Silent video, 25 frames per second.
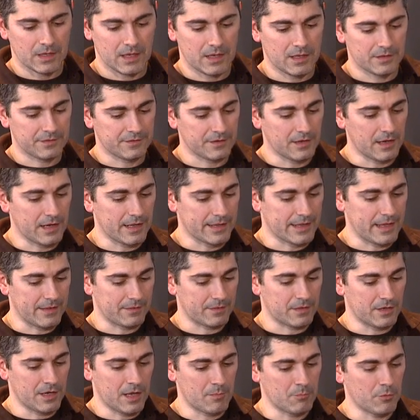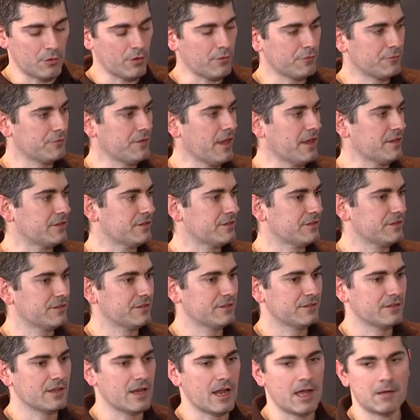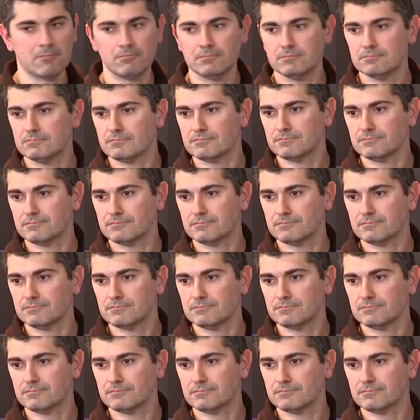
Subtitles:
until I get the number of tests that I'm